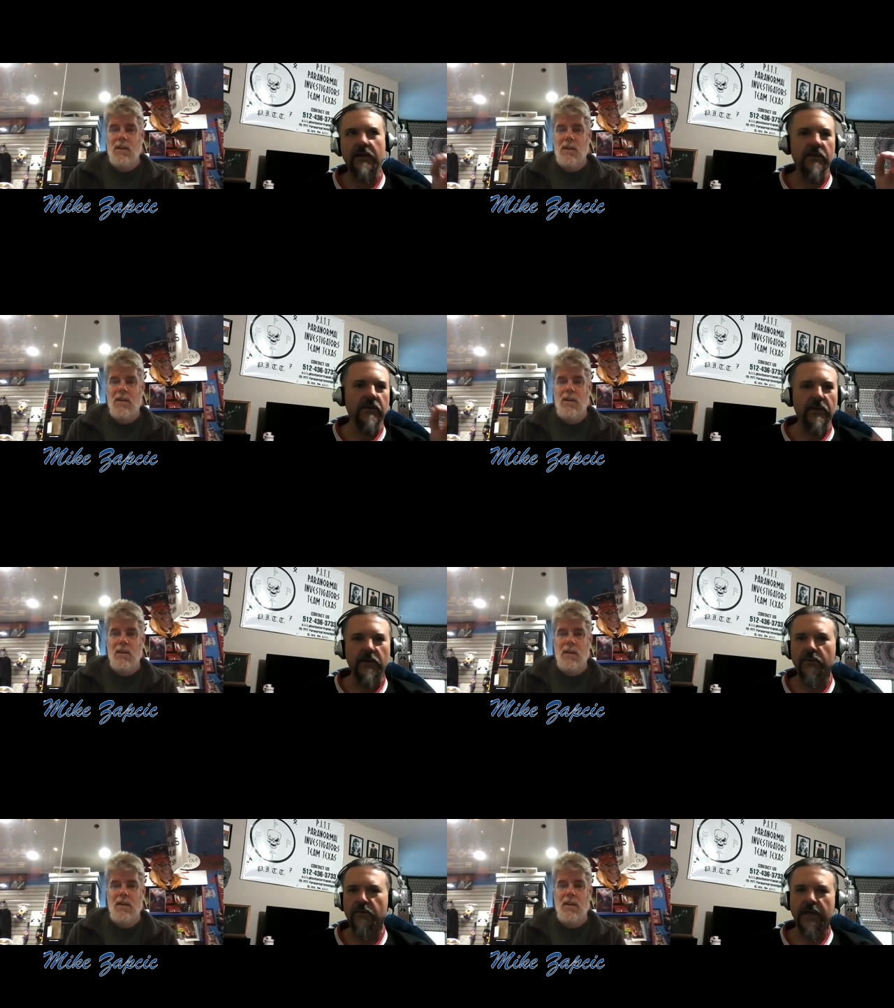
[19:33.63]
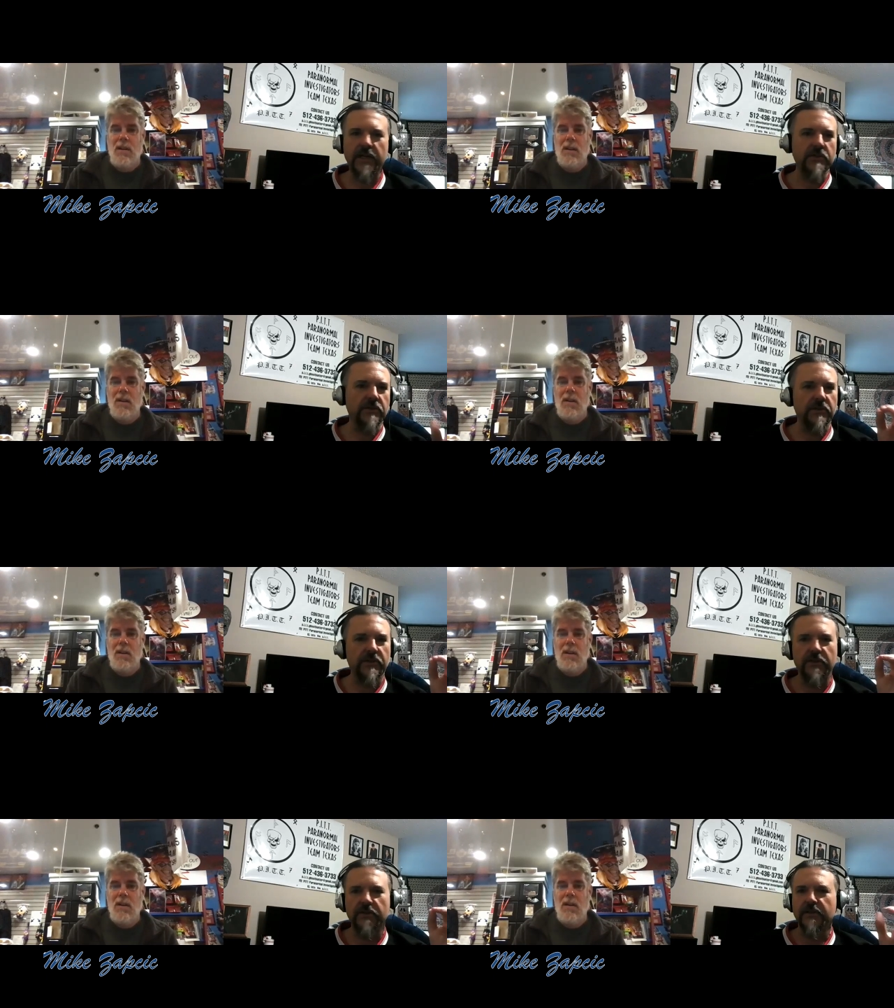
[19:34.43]
Speaker 1: or the Lone
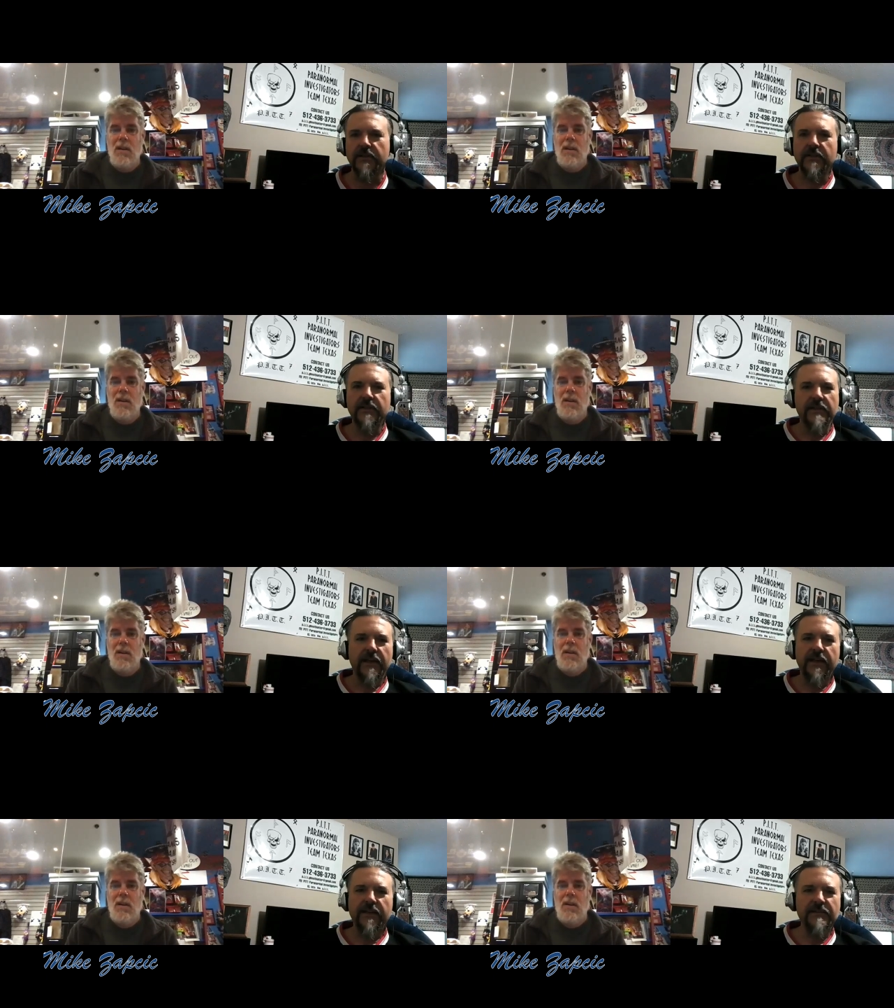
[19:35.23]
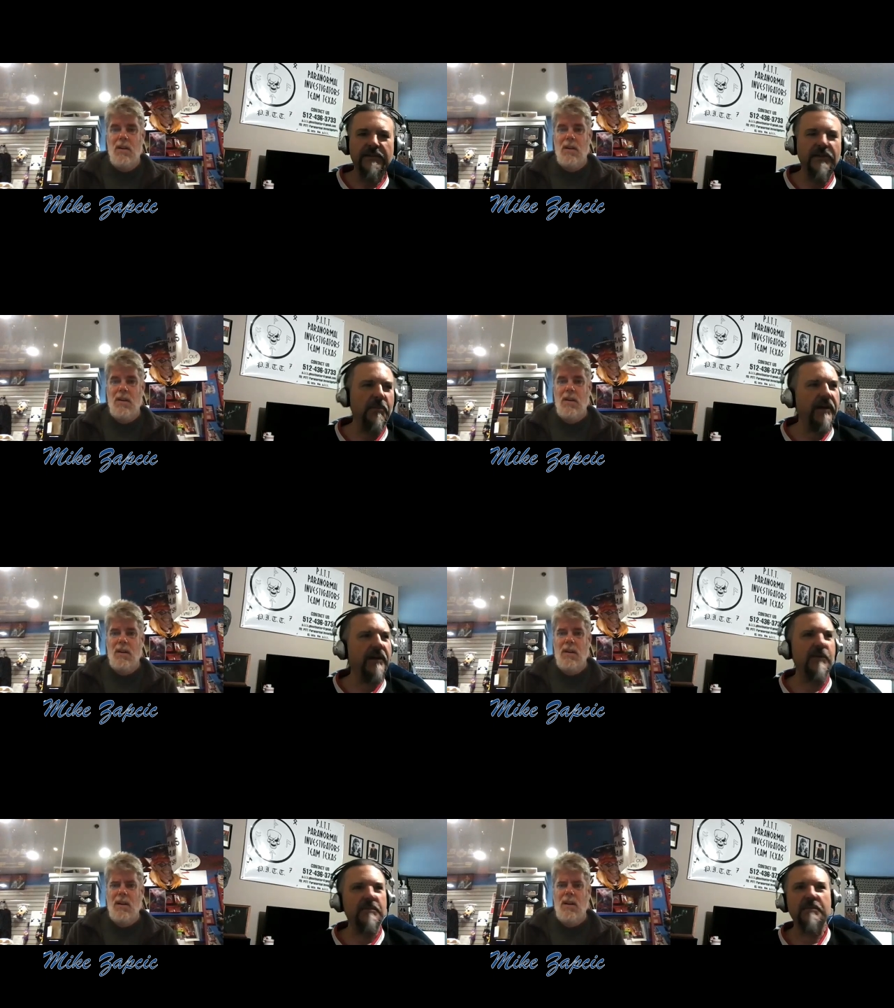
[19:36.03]
Ranger.
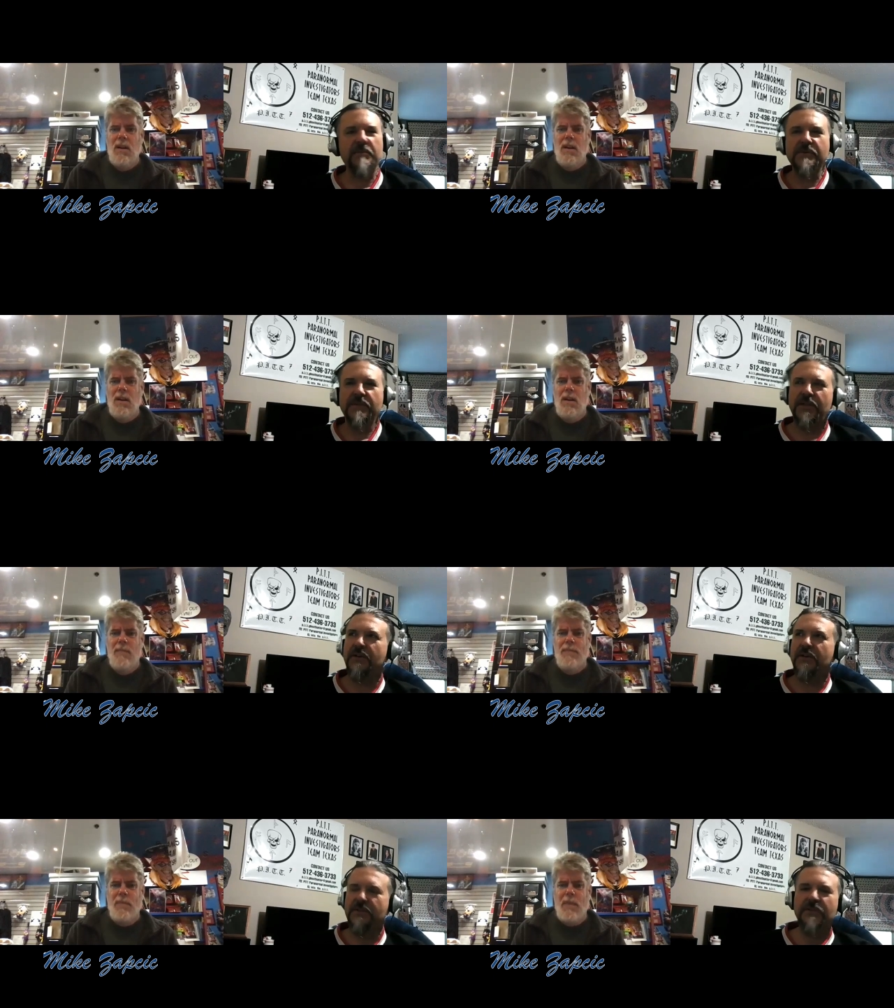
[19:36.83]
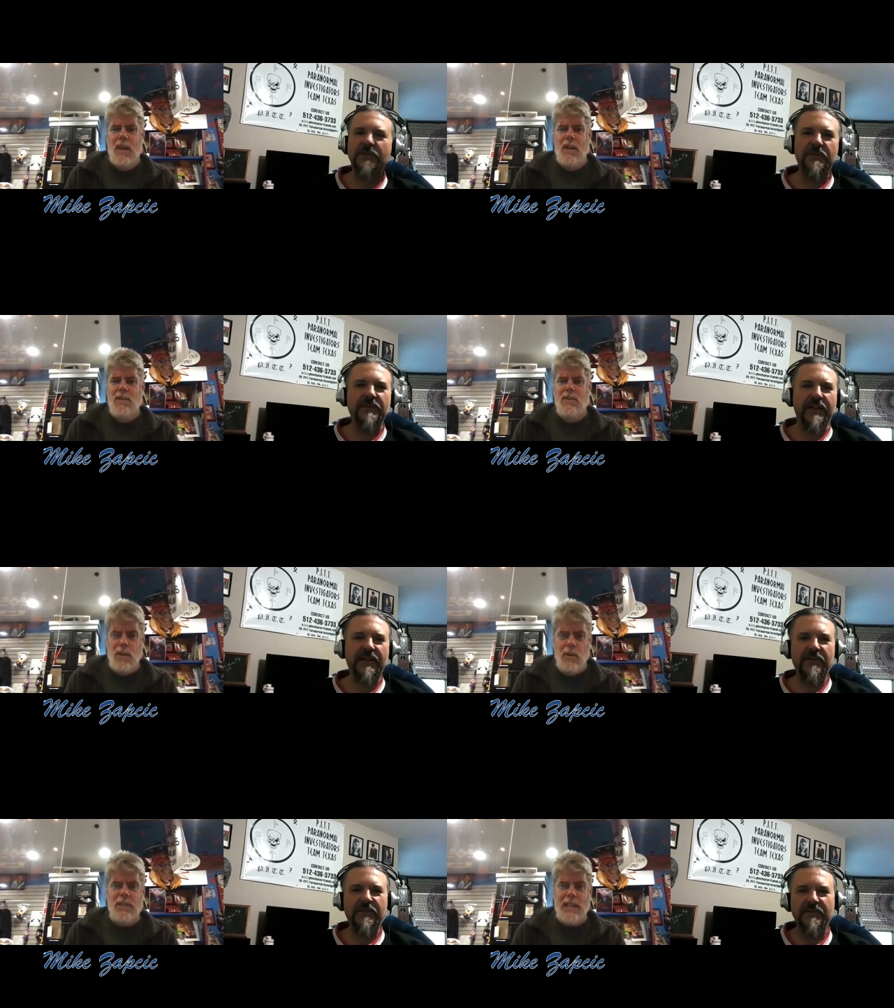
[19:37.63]
Nobody
Speaker 2: remembers that cartoon.
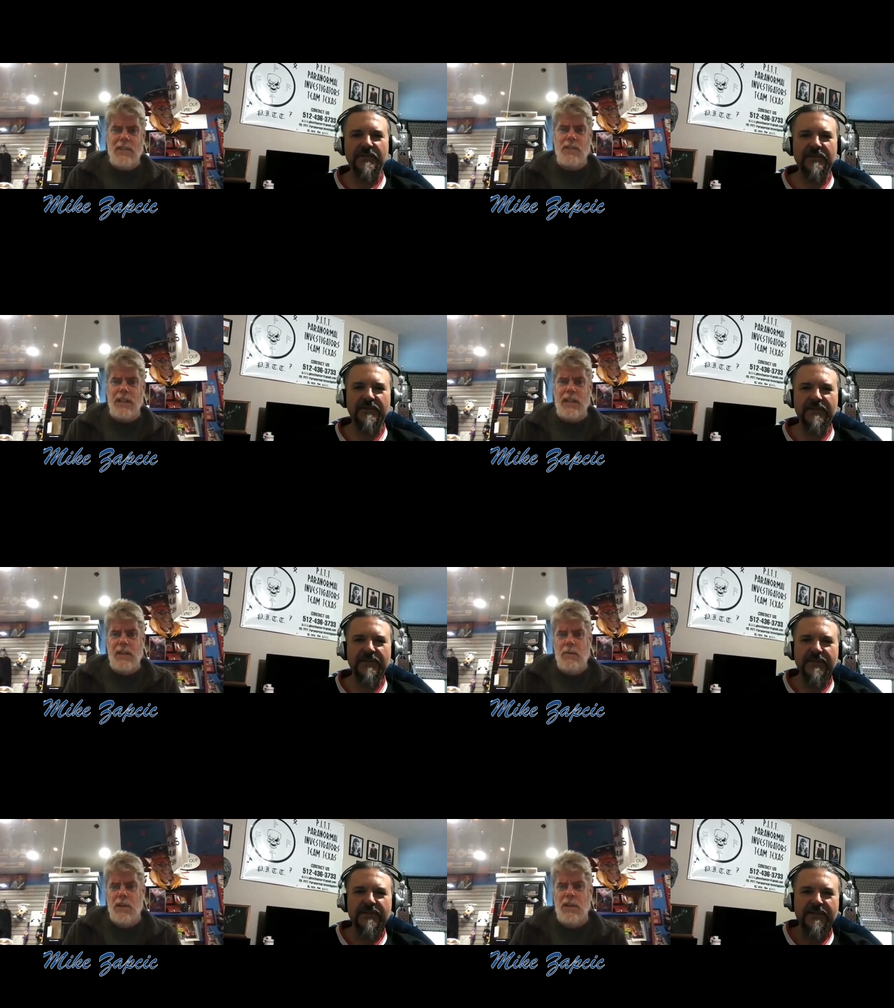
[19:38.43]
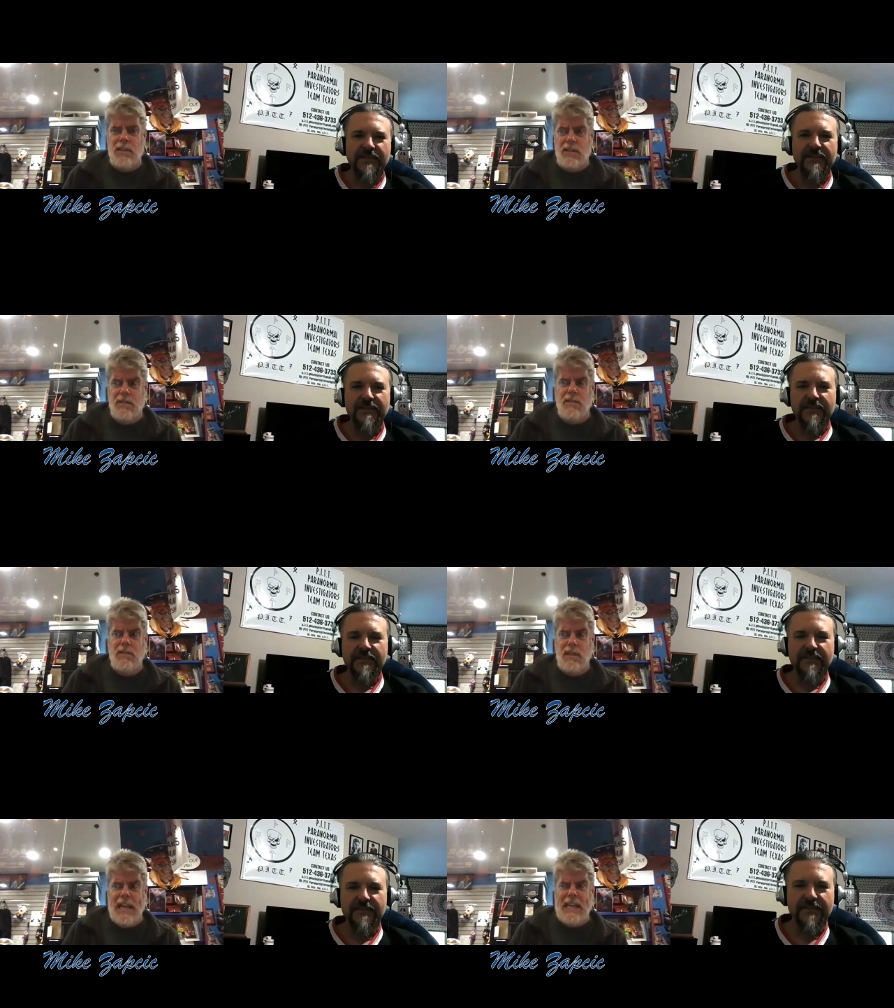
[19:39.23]
So essentially he was
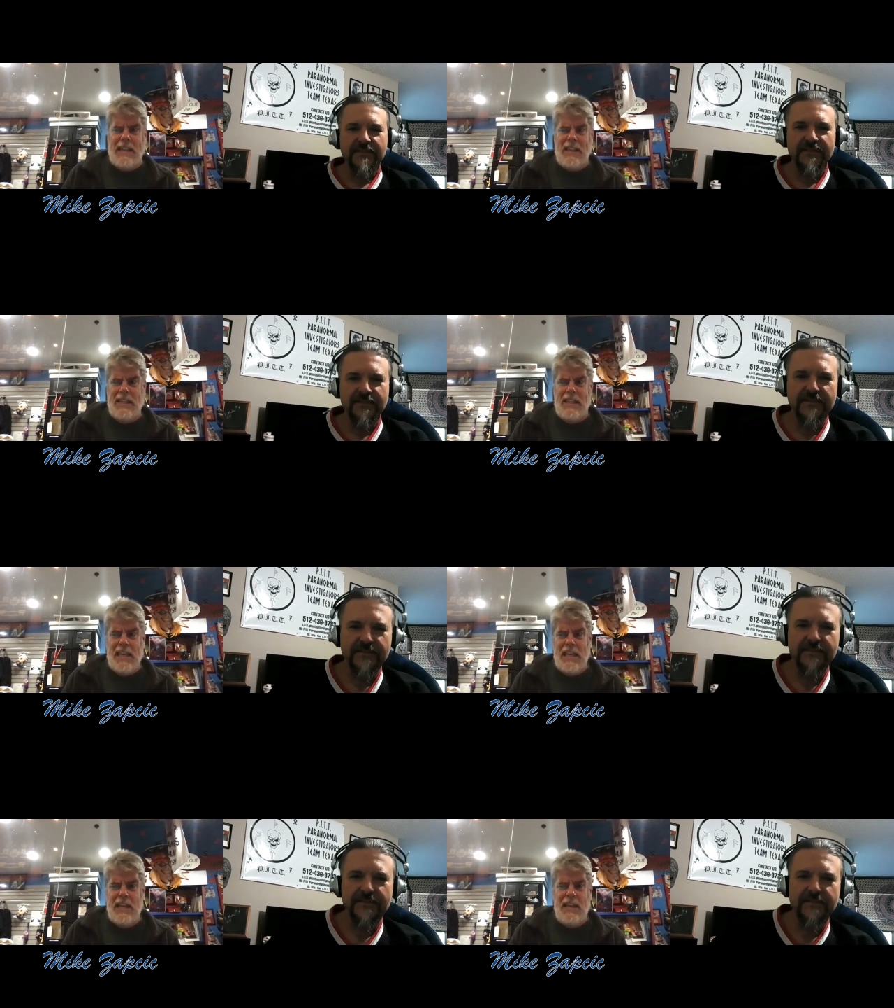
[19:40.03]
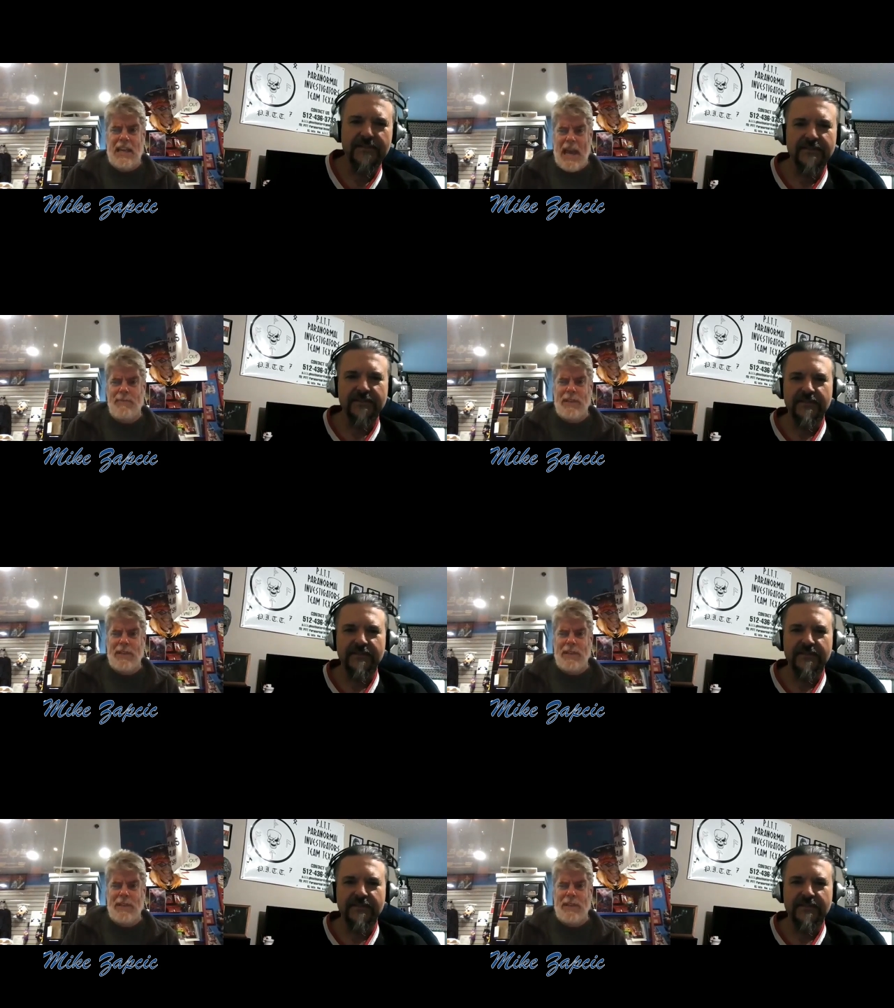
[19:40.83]
like the Captain